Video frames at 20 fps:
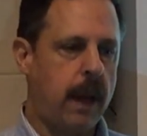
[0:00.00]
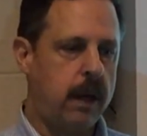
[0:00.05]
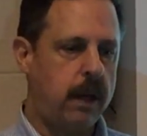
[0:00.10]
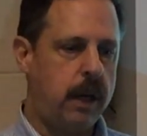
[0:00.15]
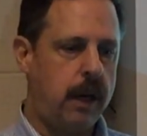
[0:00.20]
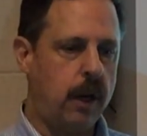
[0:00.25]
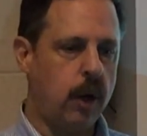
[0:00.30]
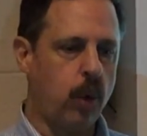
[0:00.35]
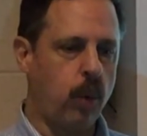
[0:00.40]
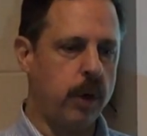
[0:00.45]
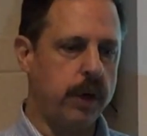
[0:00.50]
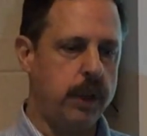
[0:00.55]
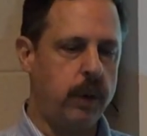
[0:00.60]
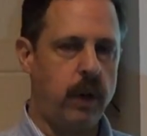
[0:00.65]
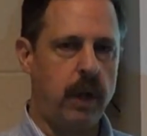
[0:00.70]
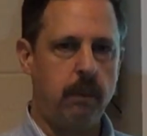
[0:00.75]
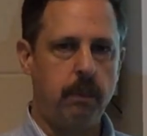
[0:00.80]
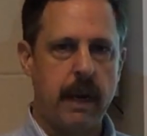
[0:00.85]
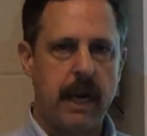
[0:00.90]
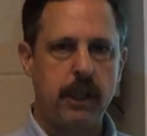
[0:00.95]
Here we're
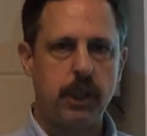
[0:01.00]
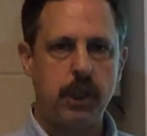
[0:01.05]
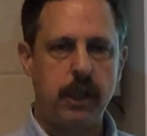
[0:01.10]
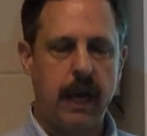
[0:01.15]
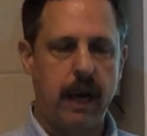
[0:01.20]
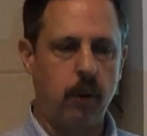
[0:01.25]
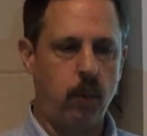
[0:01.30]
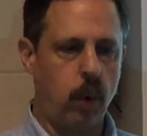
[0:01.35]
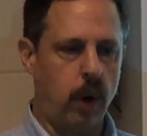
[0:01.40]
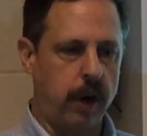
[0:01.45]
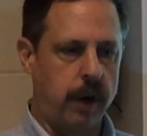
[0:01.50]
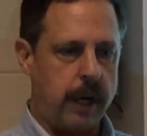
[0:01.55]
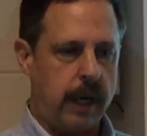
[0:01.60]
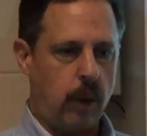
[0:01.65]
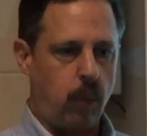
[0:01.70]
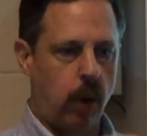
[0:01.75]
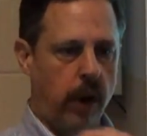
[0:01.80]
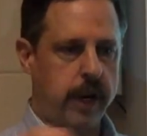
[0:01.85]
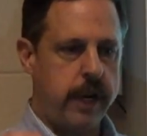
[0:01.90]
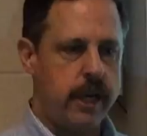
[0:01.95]
doing mesh
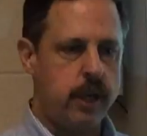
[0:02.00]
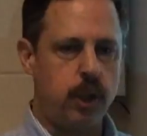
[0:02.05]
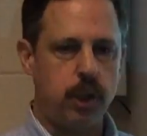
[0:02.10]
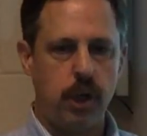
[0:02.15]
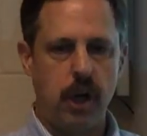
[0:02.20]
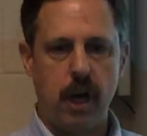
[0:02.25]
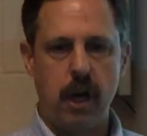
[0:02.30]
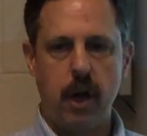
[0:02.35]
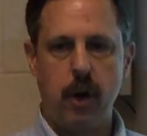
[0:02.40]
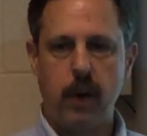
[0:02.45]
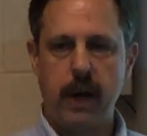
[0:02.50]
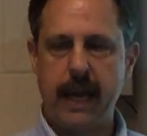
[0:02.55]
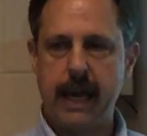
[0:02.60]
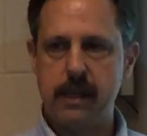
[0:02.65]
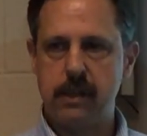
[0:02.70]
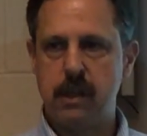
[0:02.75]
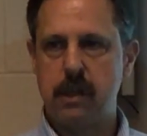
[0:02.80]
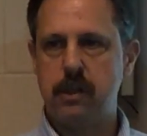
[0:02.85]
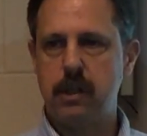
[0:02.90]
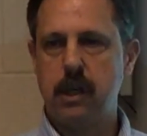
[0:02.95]
networking where each node
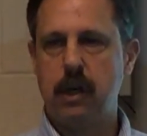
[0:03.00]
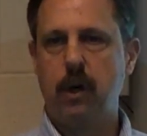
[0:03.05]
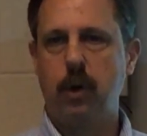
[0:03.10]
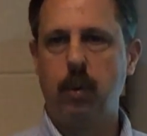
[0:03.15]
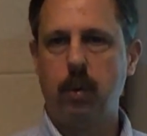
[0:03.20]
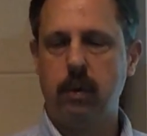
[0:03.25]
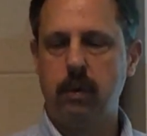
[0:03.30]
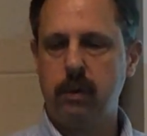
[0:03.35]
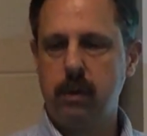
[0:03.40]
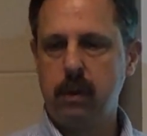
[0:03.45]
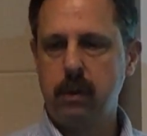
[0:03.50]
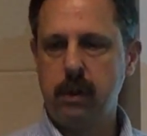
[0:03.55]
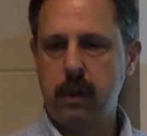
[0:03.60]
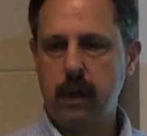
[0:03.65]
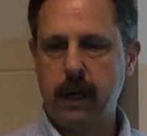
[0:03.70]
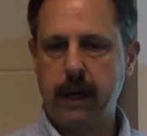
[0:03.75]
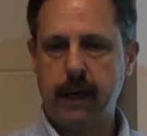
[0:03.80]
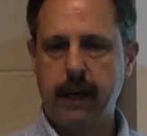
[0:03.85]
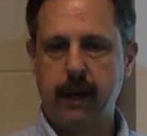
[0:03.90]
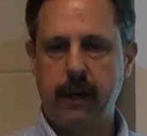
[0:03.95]
has its own
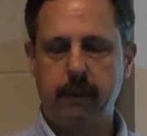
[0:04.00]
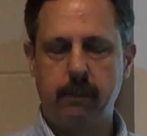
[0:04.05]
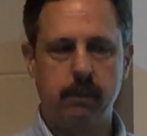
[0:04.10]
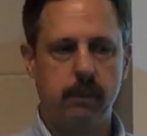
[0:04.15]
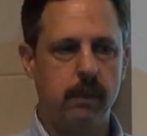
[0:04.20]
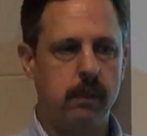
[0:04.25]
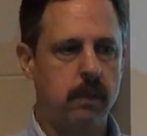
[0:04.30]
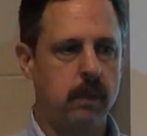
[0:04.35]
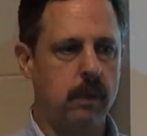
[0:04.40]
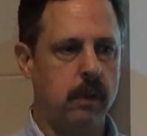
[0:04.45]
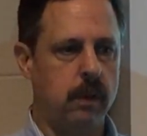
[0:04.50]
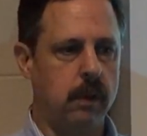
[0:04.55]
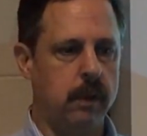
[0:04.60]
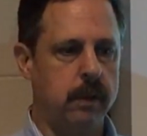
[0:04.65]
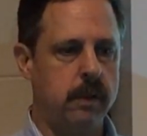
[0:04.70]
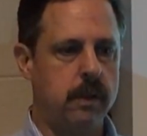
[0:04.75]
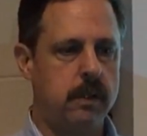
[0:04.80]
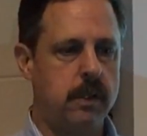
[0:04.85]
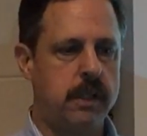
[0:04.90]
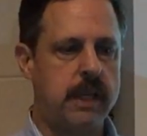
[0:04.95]

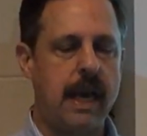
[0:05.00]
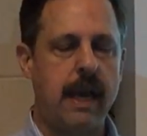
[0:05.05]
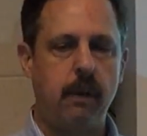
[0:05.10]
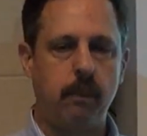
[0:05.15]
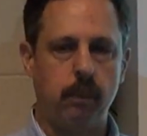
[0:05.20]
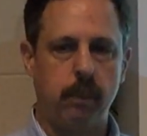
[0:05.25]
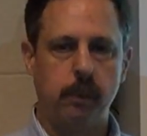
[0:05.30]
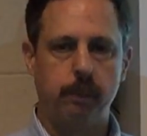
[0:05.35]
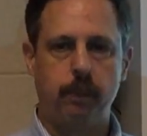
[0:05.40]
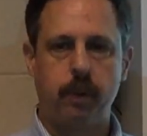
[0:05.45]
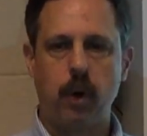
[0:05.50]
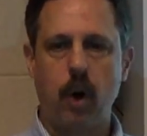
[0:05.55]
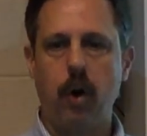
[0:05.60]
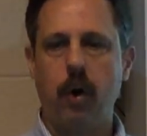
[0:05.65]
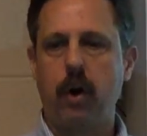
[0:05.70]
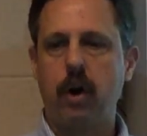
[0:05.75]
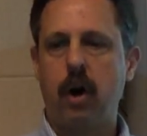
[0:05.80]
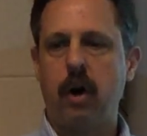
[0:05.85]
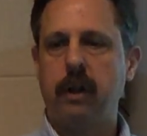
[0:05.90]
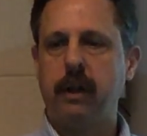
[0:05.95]
same
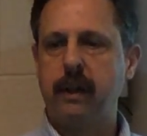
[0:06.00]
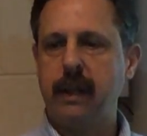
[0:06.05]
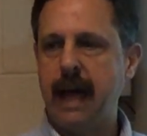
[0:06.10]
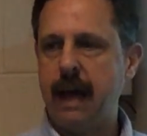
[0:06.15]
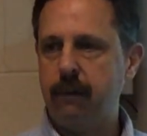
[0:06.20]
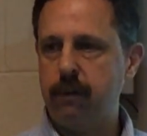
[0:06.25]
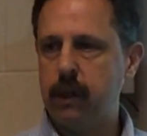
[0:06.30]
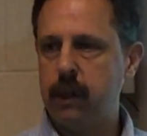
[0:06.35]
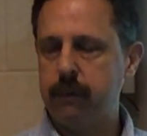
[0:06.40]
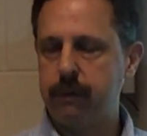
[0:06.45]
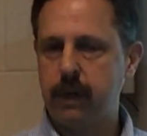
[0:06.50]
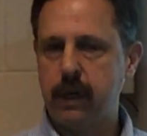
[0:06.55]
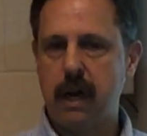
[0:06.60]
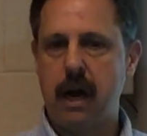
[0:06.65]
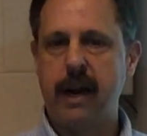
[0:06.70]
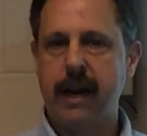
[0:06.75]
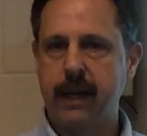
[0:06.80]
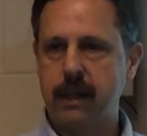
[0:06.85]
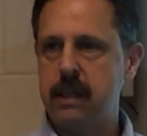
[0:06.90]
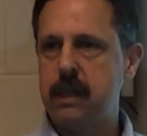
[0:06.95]
protocol and level of
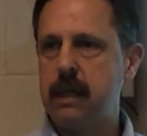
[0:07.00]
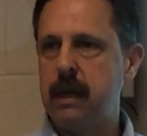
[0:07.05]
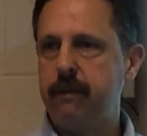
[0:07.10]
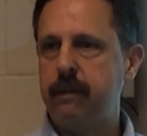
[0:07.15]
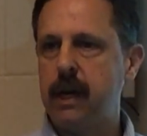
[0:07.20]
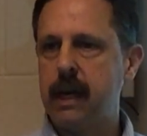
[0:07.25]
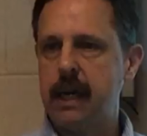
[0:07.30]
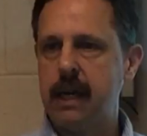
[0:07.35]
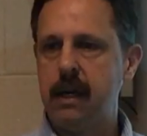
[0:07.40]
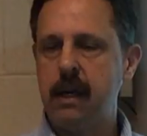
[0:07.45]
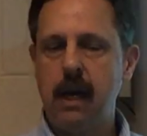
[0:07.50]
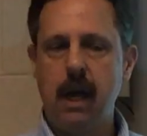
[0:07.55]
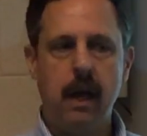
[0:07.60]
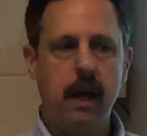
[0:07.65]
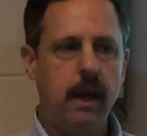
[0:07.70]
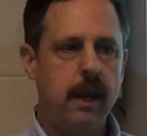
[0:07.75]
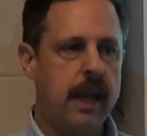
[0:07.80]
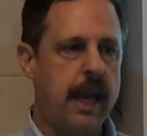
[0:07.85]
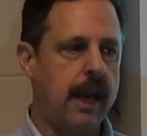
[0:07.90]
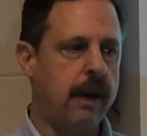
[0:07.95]
connectivity,
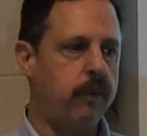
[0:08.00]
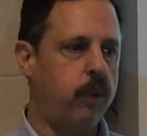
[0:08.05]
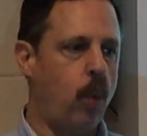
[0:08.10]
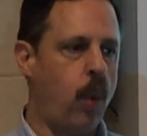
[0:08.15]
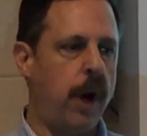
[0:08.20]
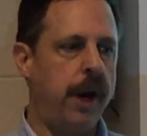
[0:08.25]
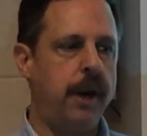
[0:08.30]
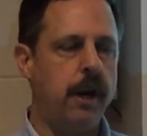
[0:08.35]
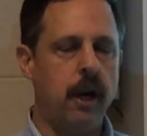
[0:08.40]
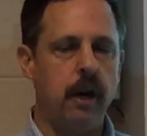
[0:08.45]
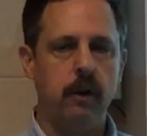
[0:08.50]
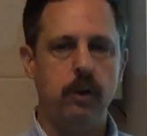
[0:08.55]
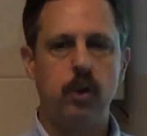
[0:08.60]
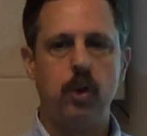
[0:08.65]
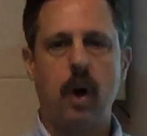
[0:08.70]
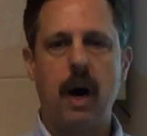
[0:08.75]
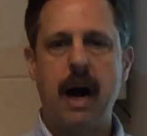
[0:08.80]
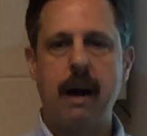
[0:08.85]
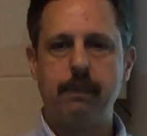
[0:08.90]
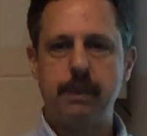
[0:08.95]
and if one node
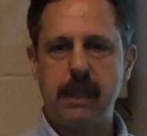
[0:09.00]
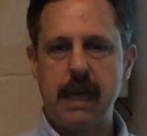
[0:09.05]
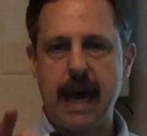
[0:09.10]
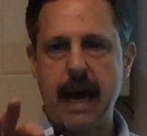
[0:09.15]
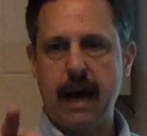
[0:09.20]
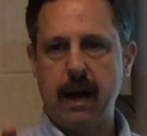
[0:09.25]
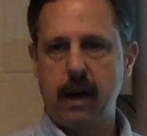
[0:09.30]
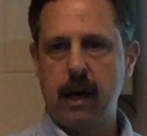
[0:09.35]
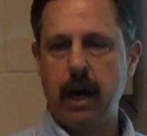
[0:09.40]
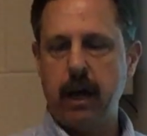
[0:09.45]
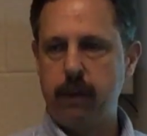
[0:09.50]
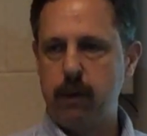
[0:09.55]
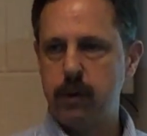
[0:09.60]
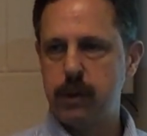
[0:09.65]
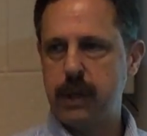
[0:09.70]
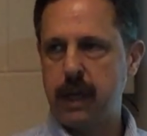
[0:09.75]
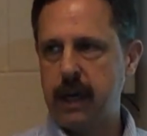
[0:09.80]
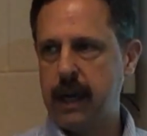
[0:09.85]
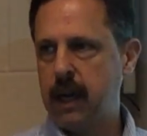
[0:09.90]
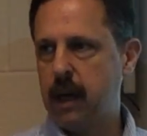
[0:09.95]
drops out,
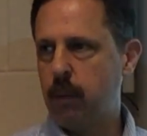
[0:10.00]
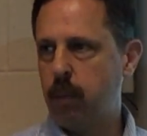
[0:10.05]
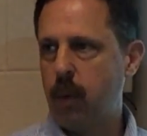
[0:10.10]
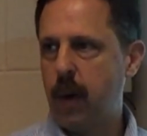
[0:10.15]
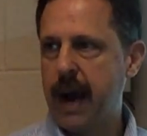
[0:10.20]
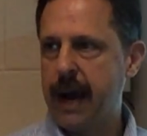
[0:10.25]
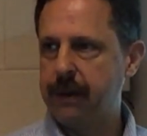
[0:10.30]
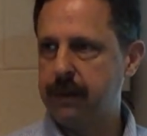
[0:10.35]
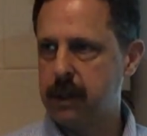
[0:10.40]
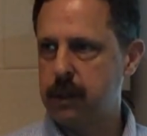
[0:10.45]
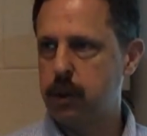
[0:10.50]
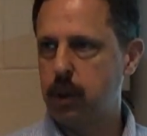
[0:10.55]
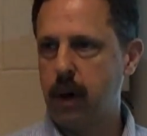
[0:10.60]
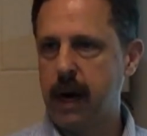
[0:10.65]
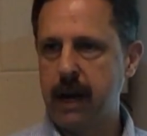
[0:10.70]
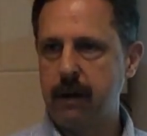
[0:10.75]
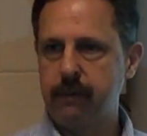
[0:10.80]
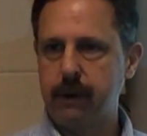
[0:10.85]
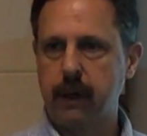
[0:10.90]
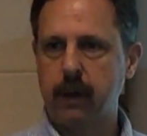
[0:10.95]
others can help route the
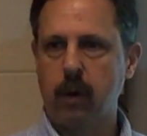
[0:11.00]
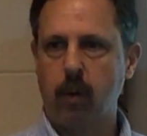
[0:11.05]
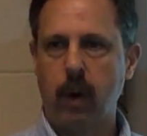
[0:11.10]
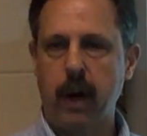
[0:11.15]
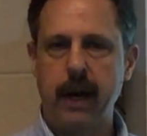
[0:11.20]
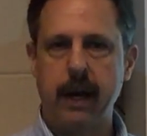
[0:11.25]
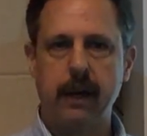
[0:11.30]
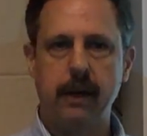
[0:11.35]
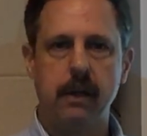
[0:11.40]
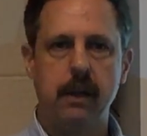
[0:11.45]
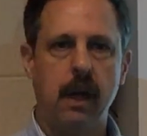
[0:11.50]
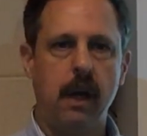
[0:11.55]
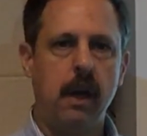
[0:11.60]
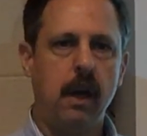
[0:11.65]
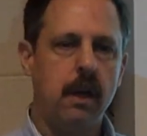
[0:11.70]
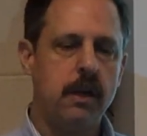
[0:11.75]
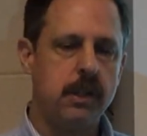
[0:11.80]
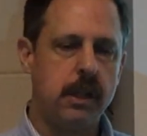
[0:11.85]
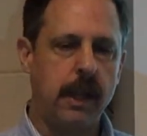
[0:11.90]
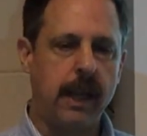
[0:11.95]
traffic around.
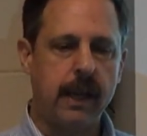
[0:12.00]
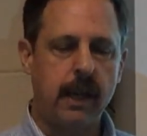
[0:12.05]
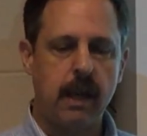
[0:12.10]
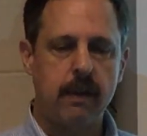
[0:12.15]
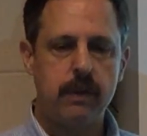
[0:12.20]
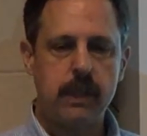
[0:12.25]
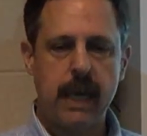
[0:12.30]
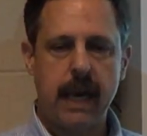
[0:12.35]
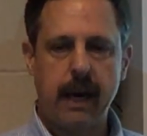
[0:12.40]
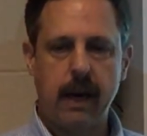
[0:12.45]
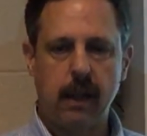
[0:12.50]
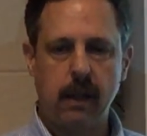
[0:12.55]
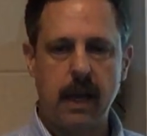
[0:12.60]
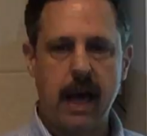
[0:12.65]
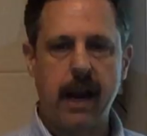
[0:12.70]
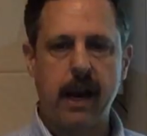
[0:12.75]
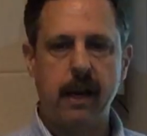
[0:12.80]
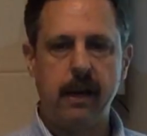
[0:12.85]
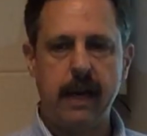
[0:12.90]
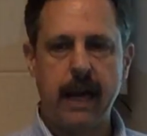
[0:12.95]
So that gives that a
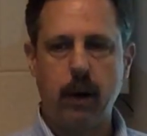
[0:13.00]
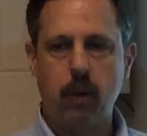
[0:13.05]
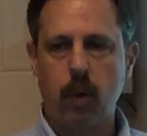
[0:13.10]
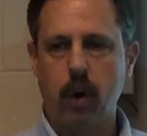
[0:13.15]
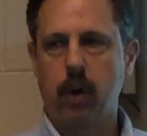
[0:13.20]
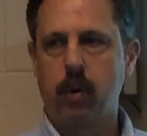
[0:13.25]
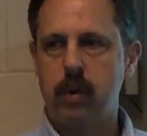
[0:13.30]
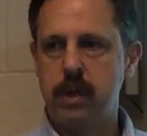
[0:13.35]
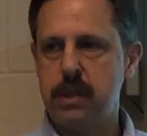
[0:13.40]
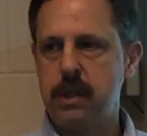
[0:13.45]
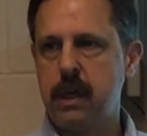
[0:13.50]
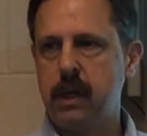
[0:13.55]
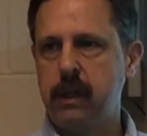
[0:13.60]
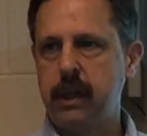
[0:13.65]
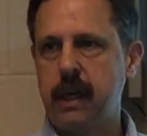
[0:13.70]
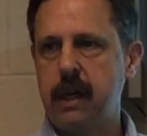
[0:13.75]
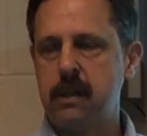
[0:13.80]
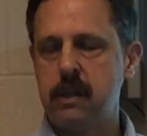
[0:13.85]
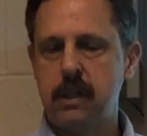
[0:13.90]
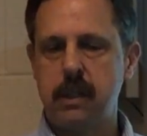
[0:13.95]
lot of network
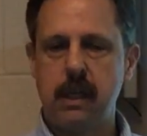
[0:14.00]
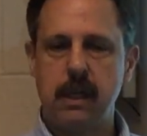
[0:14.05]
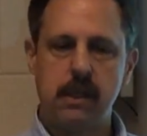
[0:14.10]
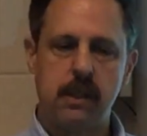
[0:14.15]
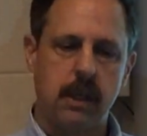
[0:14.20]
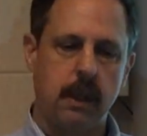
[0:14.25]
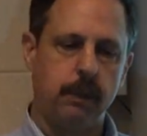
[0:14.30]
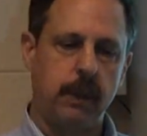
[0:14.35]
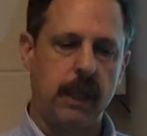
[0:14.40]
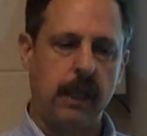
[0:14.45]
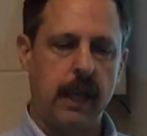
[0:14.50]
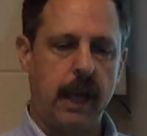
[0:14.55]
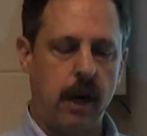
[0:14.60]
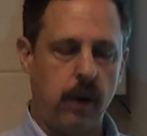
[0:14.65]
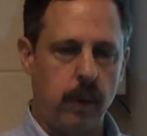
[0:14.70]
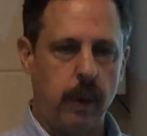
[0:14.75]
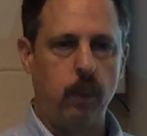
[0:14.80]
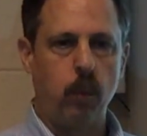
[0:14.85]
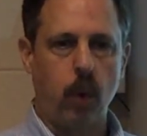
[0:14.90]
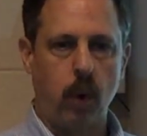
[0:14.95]
resiliency, something they
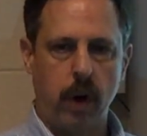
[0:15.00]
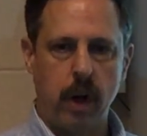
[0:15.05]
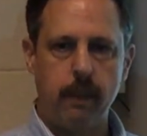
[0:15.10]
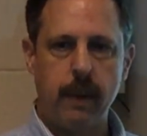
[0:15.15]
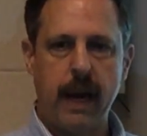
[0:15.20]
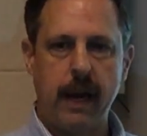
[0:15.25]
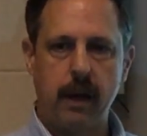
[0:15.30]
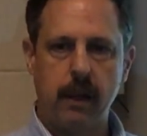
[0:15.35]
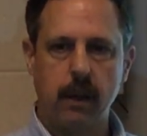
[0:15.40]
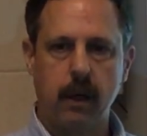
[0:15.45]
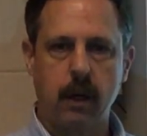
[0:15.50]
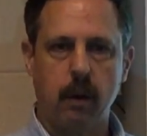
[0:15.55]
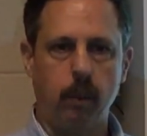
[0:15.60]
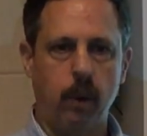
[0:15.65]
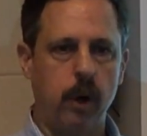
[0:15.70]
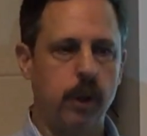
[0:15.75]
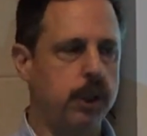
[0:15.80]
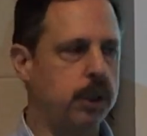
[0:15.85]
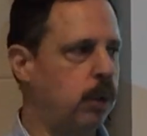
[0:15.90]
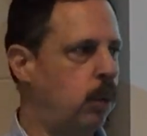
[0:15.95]
don't worry about in the
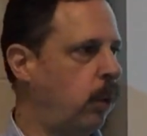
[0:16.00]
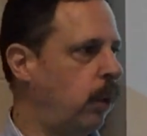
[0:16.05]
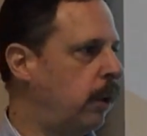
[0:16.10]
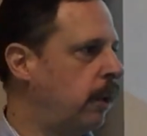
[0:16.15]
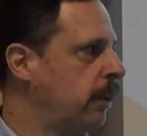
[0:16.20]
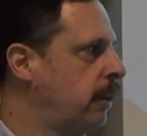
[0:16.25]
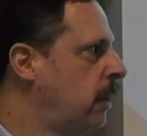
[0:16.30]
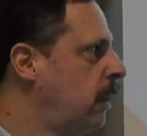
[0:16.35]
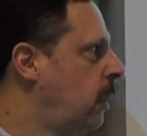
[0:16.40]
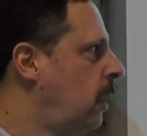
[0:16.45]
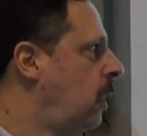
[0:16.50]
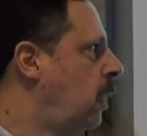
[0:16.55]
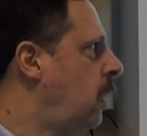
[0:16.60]
commercial world.